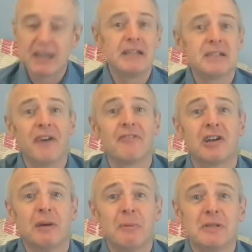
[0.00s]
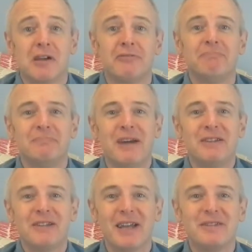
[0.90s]
least I haven't cut myself.
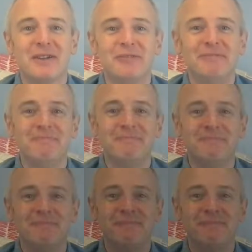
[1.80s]
See you soon.